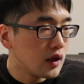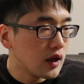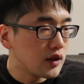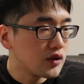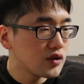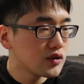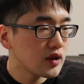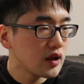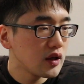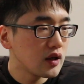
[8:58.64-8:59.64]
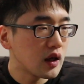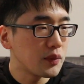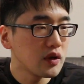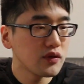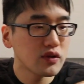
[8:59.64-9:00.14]
And this is I
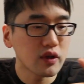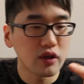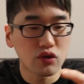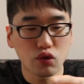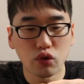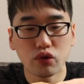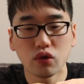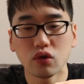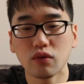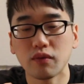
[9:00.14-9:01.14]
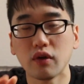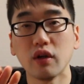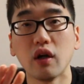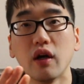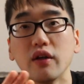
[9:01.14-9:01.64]
believe this is like a
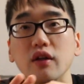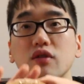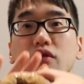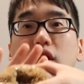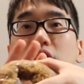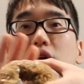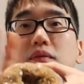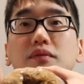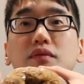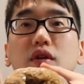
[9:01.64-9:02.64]
streusel yeast variety.